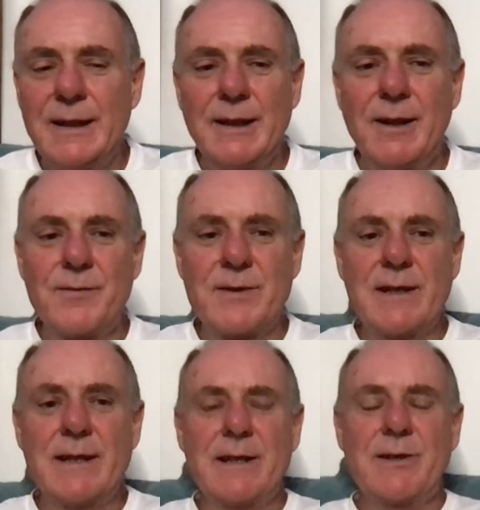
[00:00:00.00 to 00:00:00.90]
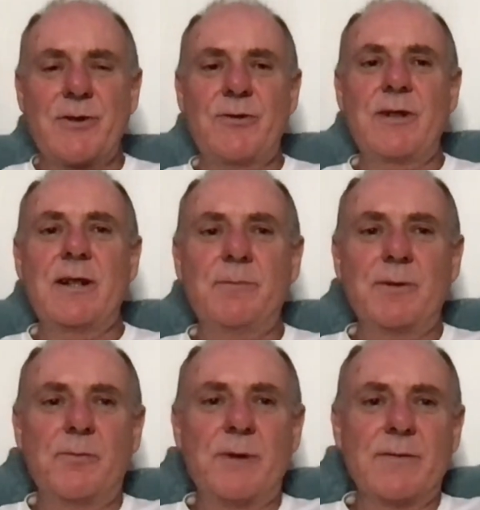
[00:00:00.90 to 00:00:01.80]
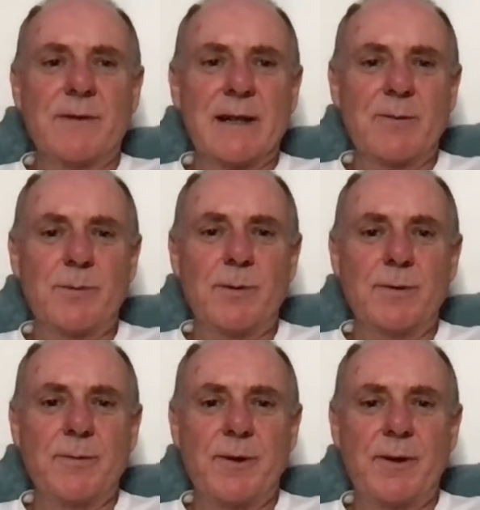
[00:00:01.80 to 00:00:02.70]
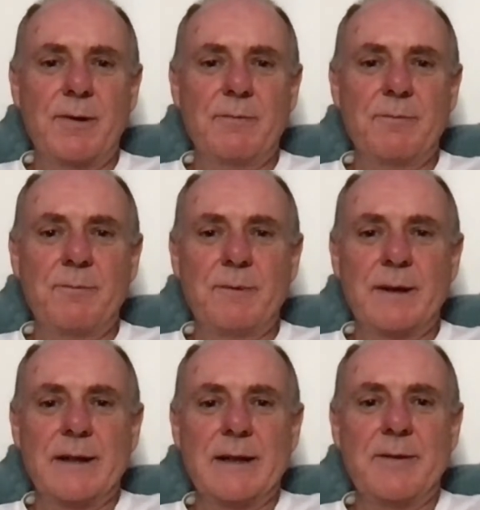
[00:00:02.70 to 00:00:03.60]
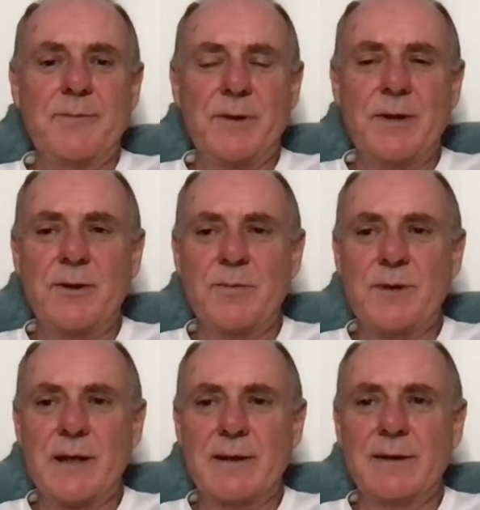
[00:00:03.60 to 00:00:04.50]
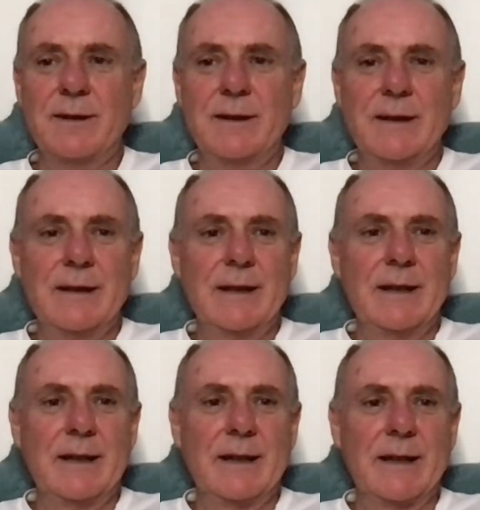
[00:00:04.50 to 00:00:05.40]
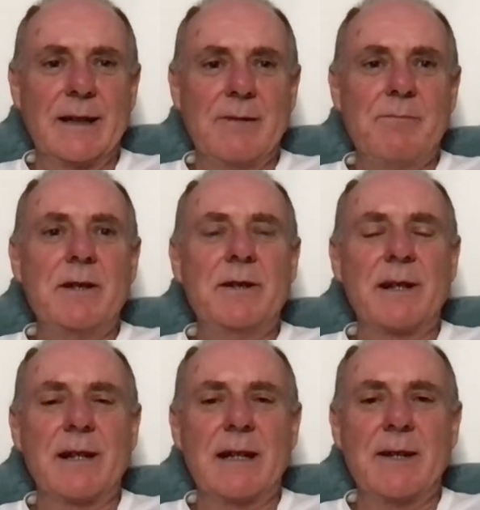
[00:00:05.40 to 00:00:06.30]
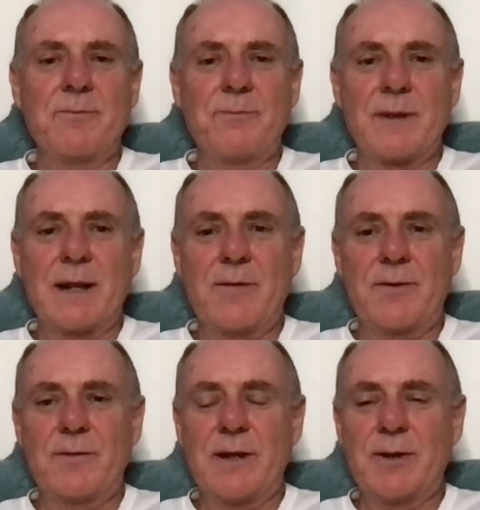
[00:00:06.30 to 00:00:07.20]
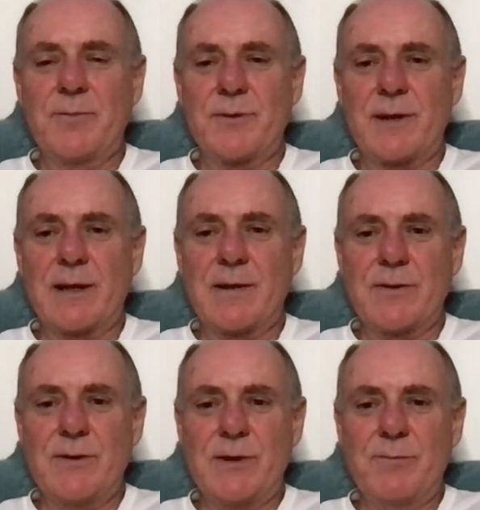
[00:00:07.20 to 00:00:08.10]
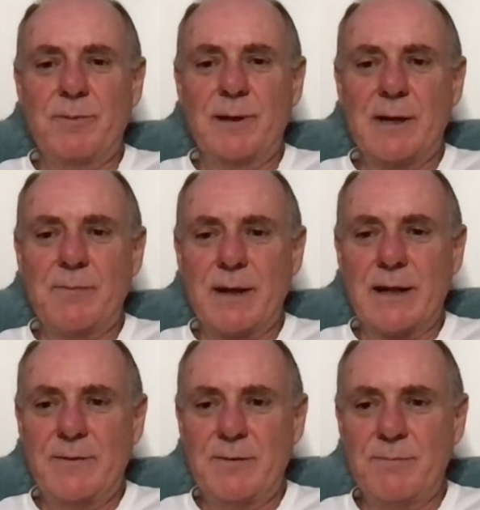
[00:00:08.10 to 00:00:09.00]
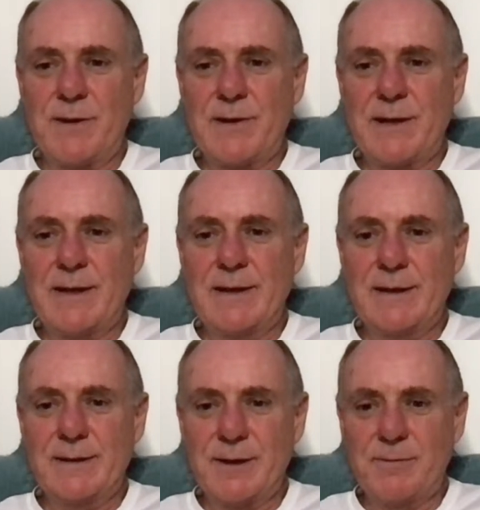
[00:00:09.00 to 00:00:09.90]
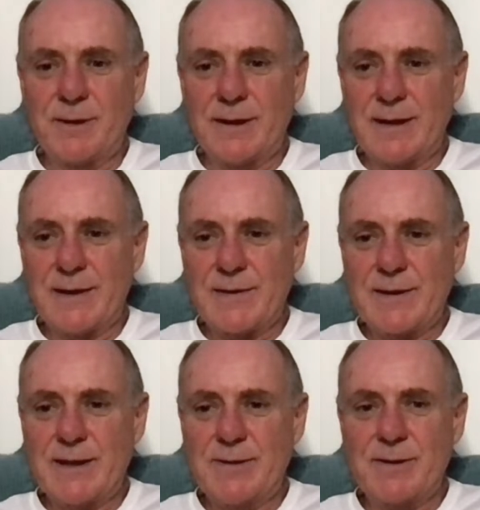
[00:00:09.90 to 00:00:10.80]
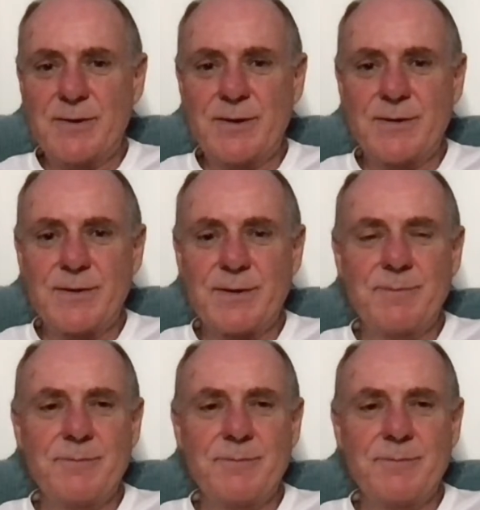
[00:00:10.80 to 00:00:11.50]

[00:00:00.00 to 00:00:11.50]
Obviously, this stream will be available on my YouTube channel immediately after it comes to close, so you can play it back if you missed anything or you want to ask any questions.